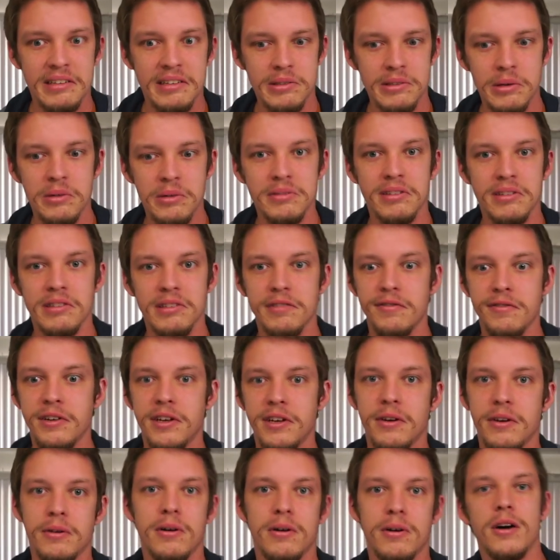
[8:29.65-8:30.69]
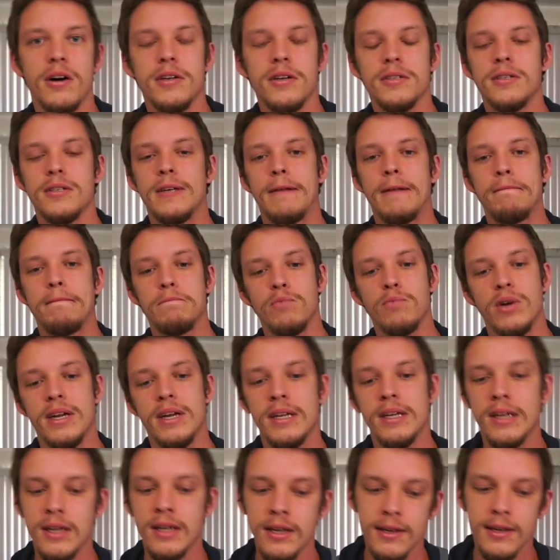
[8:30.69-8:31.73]
That's a whole other video, honestly,
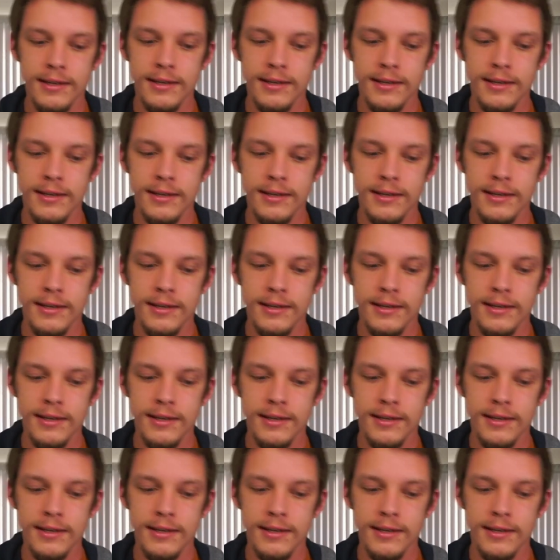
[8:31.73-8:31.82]
right?